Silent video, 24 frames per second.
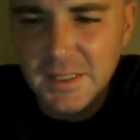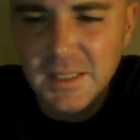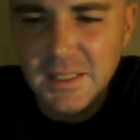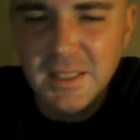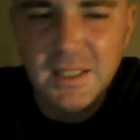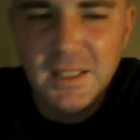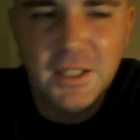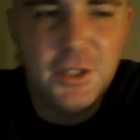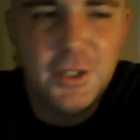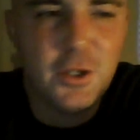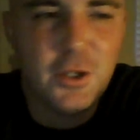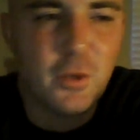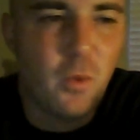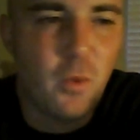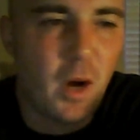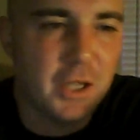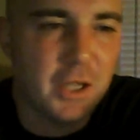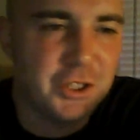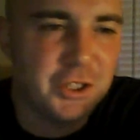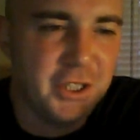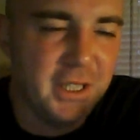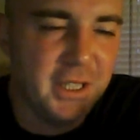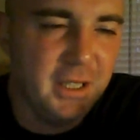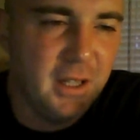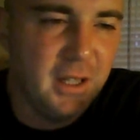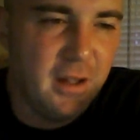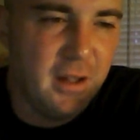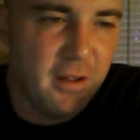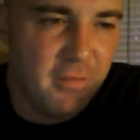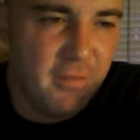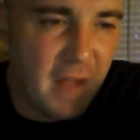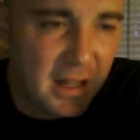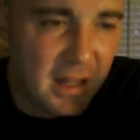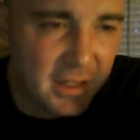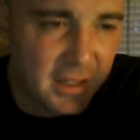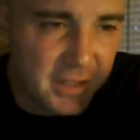You're watching
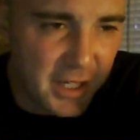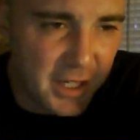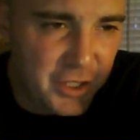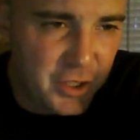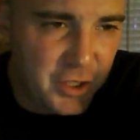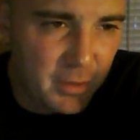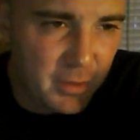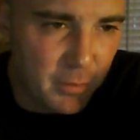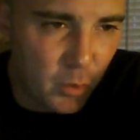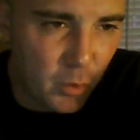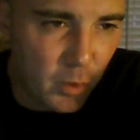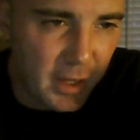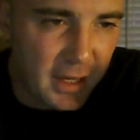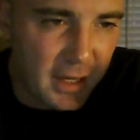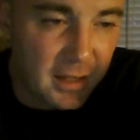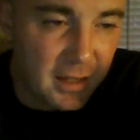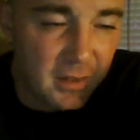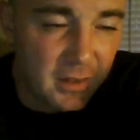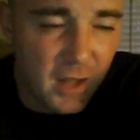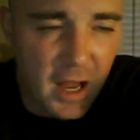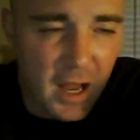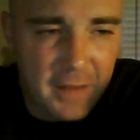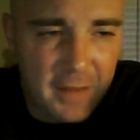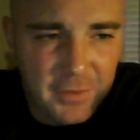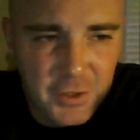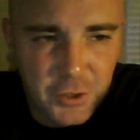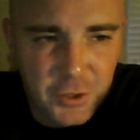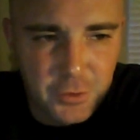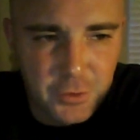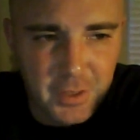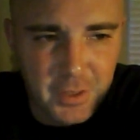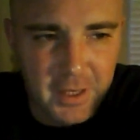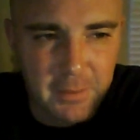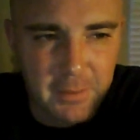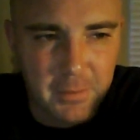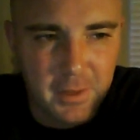Validation Boy live
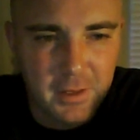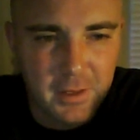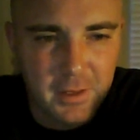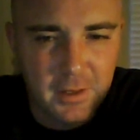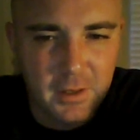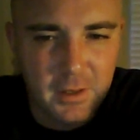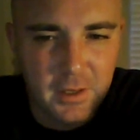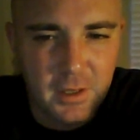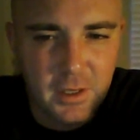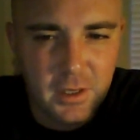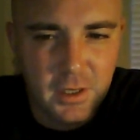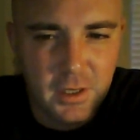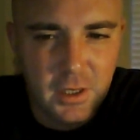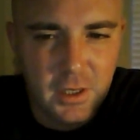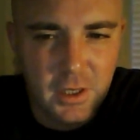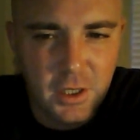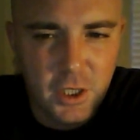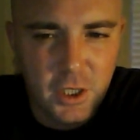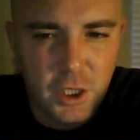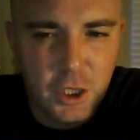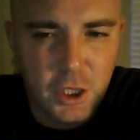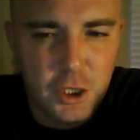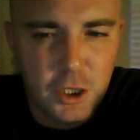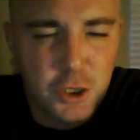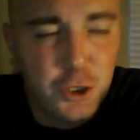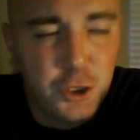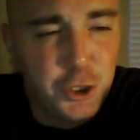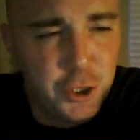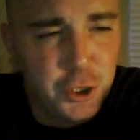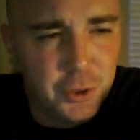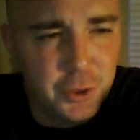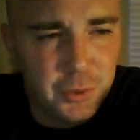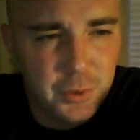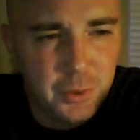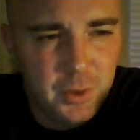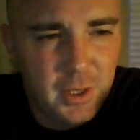stream.
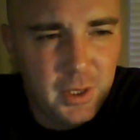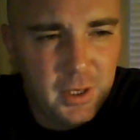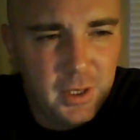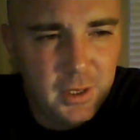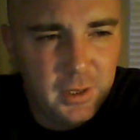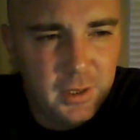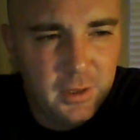June